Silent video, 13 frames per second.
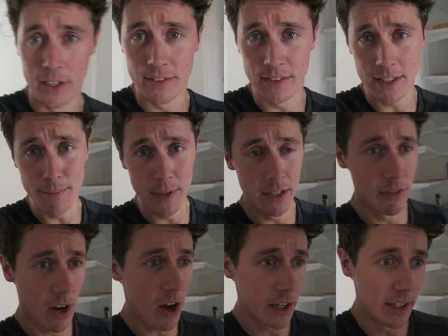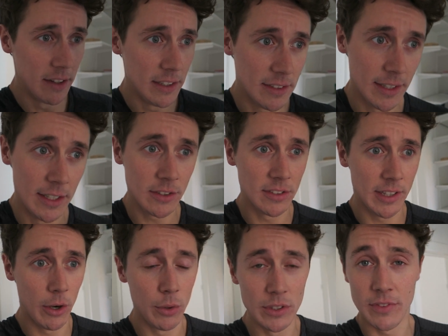gonna see me vlogging these days, because
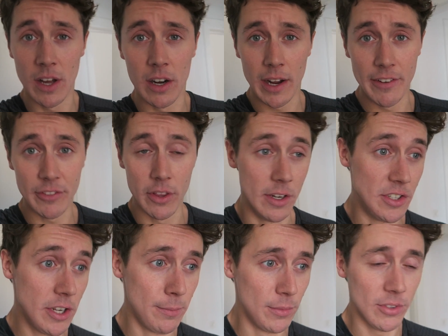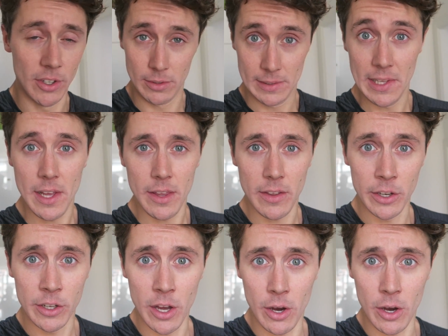I always vlog after the gym, so there you